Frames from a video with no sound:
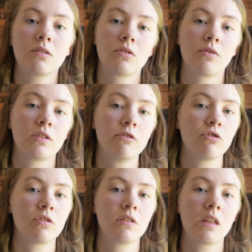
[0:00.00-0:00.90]
So it's
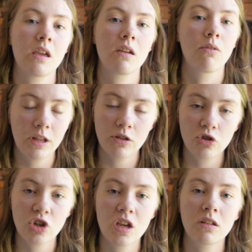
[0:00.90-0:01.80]
just the fitted
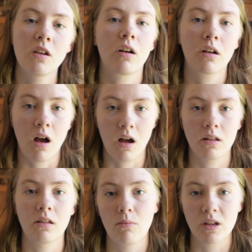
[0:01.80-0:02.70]
sheet, our
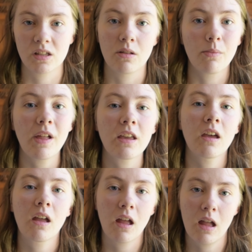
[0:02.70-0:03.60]
cotton muslin blanket,